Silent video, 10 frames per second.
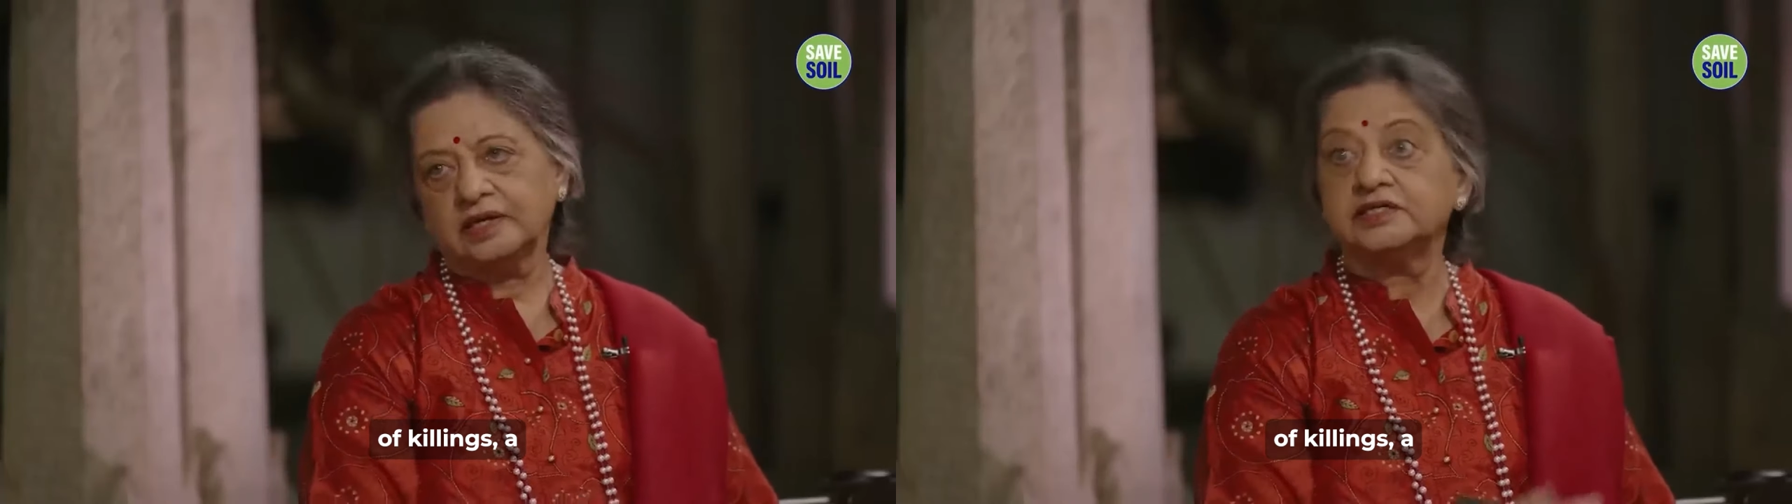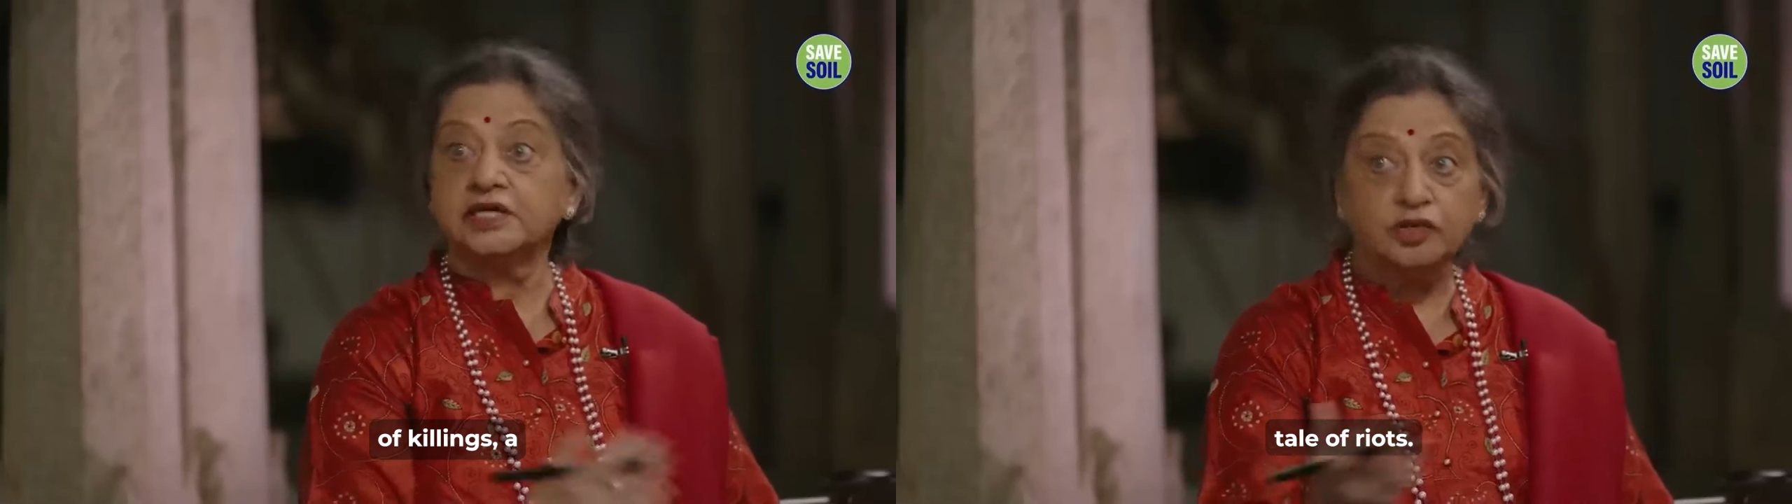
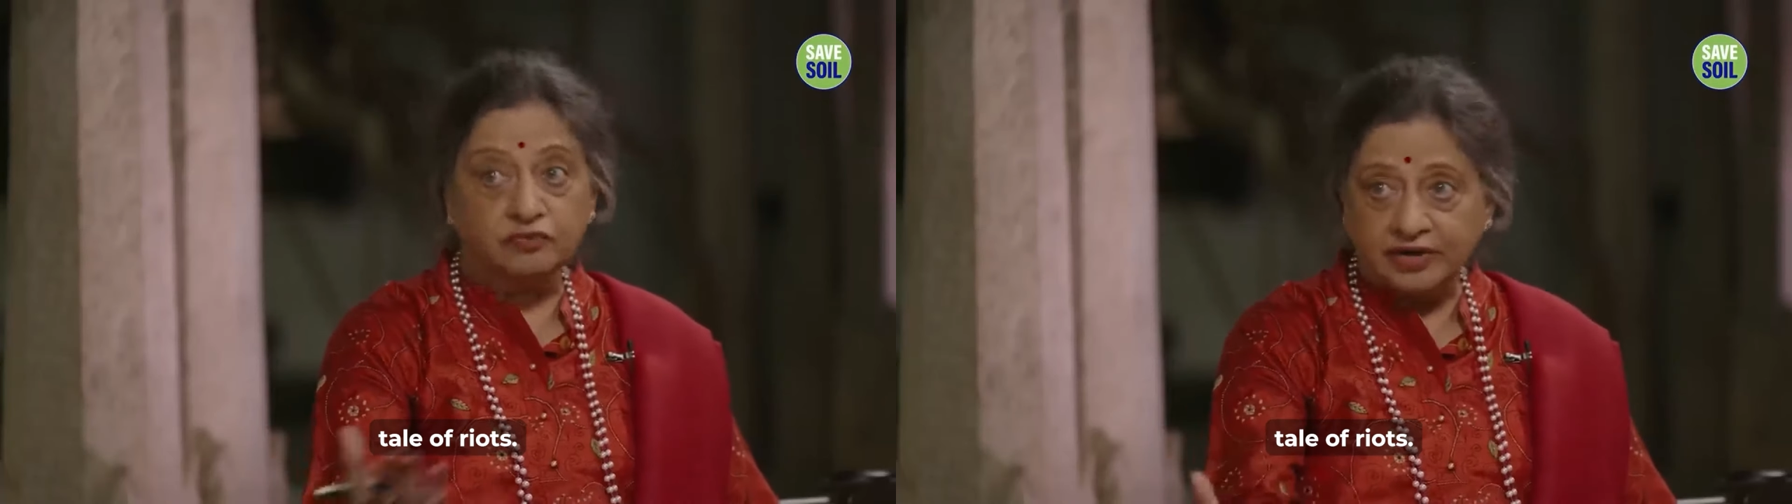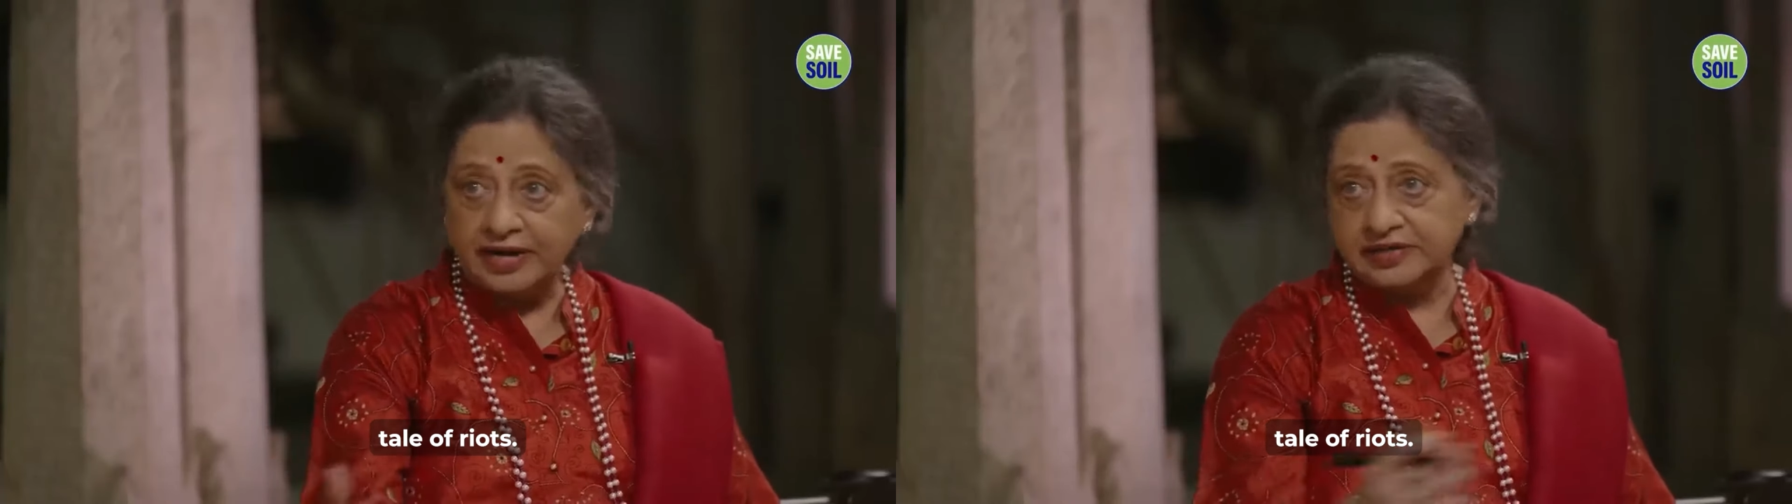a tale
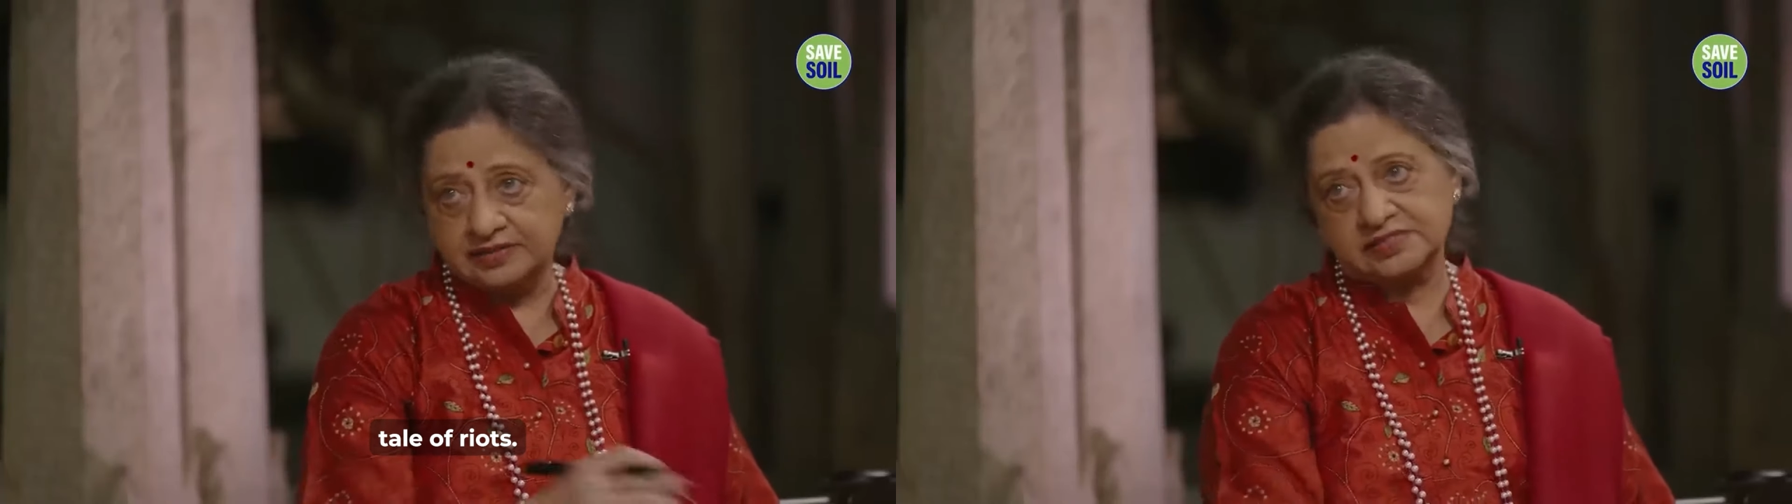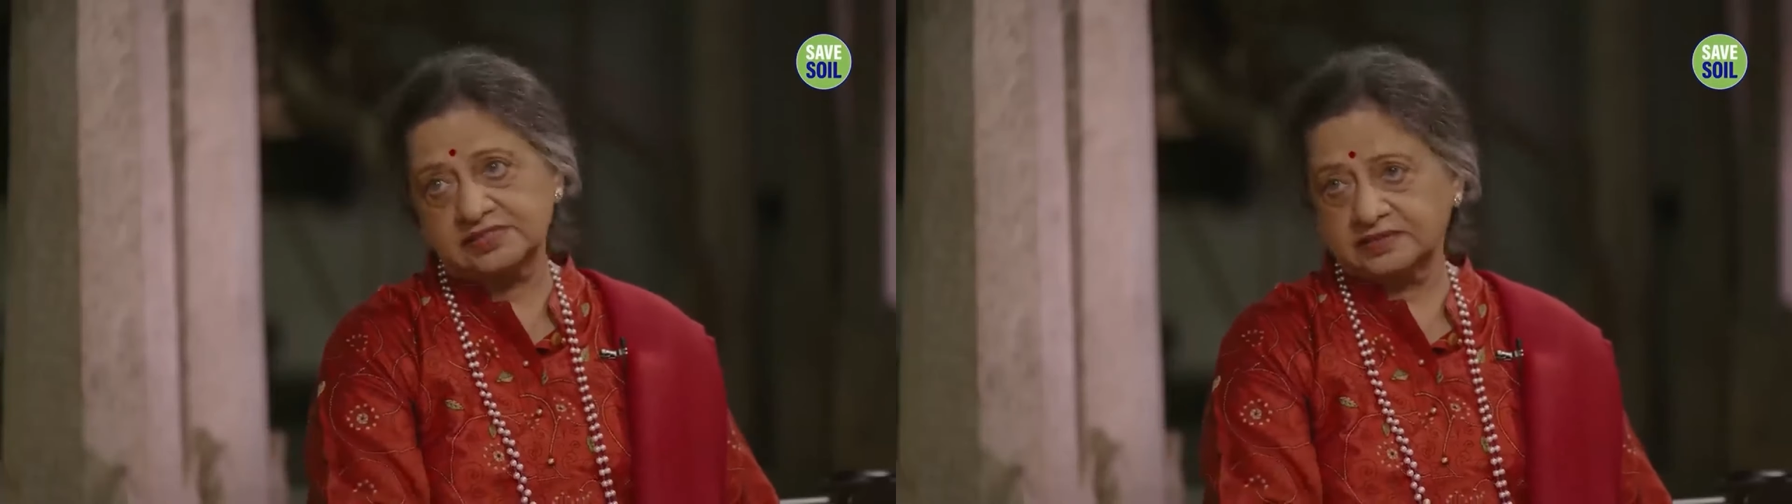of
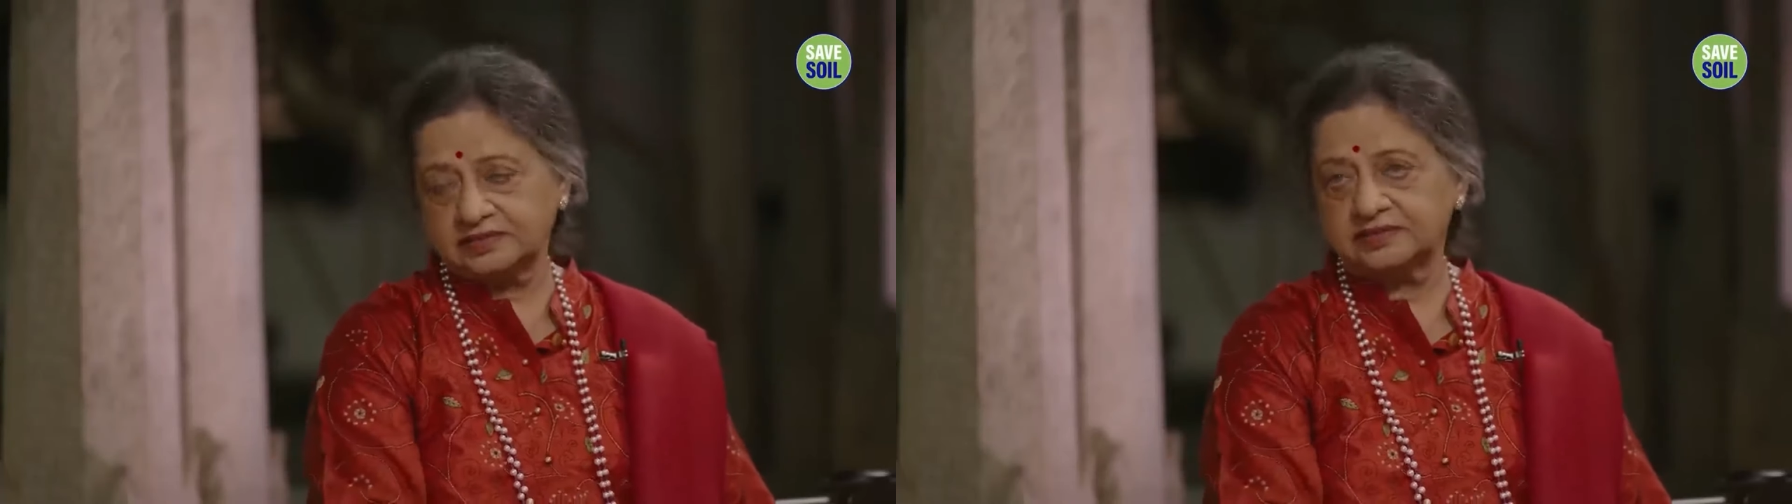riots.